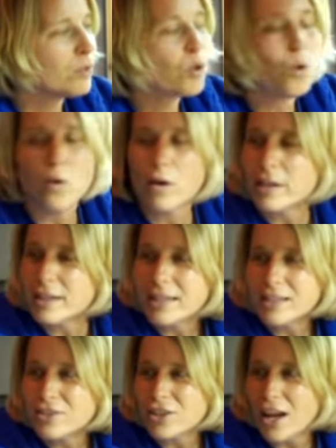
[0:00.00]
courting
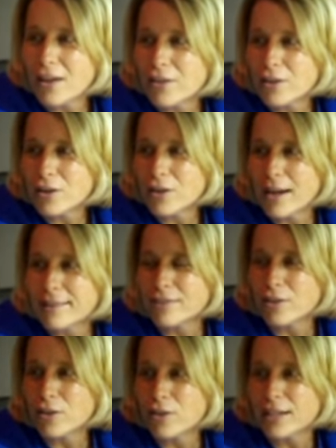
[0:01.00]
each other, and
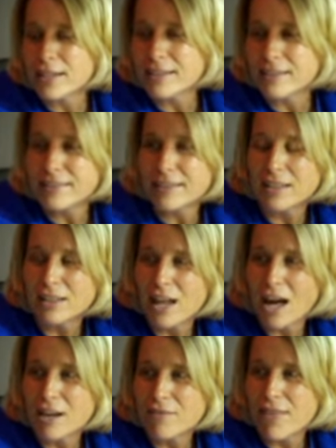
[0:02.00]
so you're getting to see a
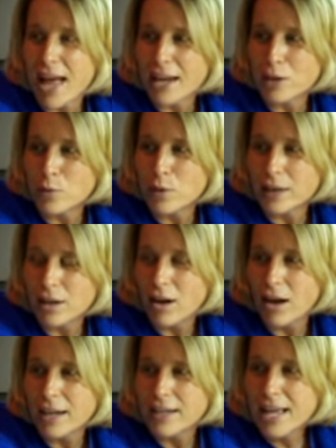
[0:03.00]
lot of that going
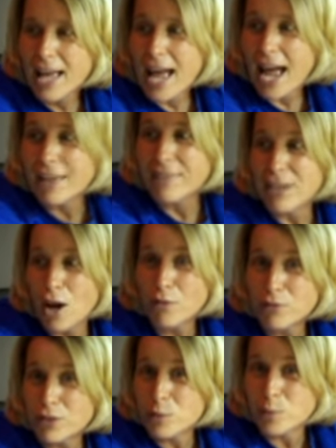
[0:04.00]
on. And then
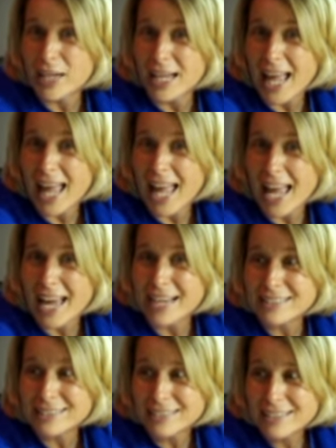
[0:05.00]
hopefully we'll get
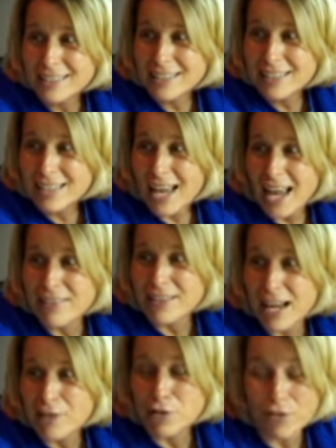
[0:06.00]
eggs, and
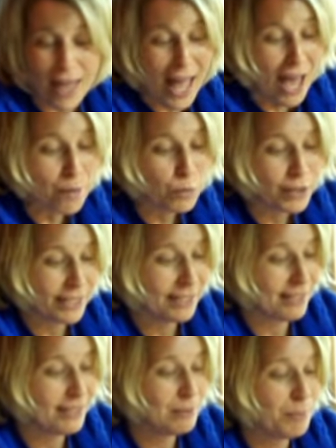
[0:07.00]
then after that we'll
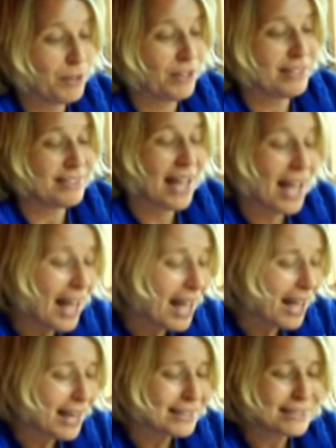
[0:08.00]
get to experience
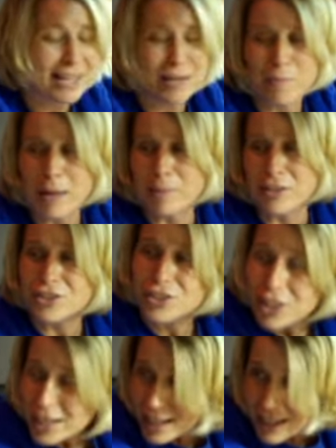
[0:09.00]
eggs and maybe
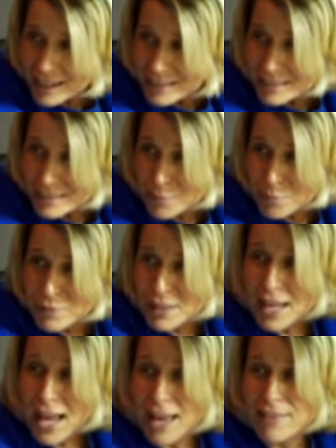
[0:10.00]
chicks,
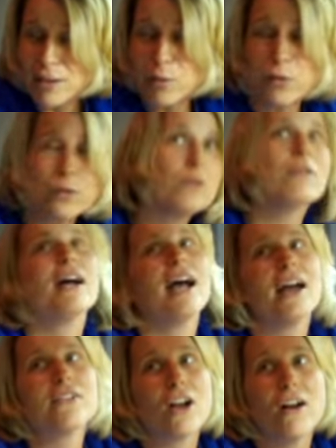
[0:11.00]
and then whew,
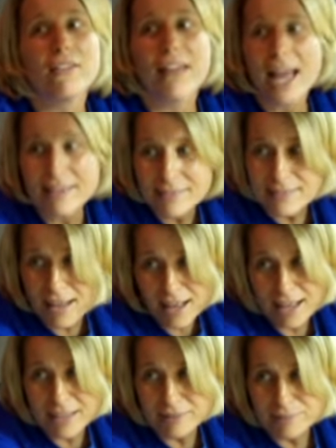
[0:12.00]
after all that's
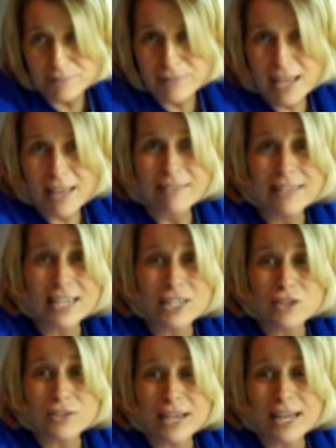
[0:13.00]
done,
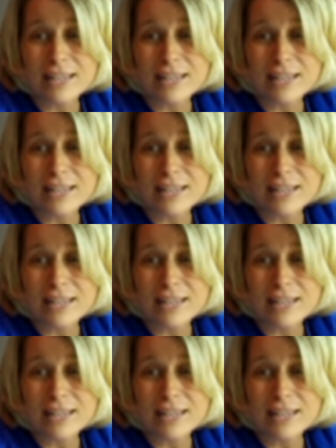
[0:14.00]
then you